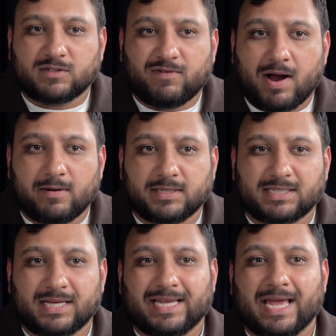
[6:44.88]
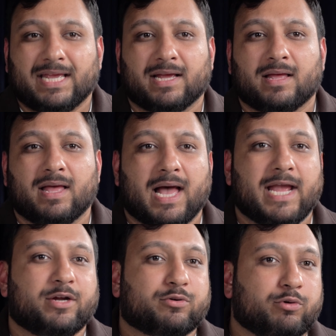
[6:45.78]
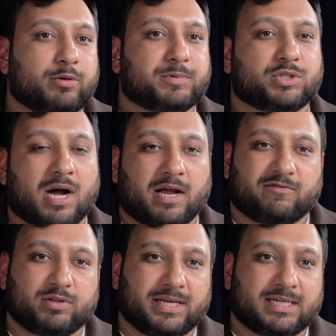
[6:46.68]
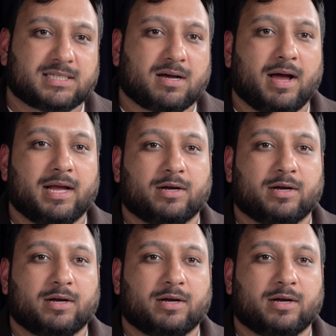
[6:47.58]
far as getting a group chart for the entire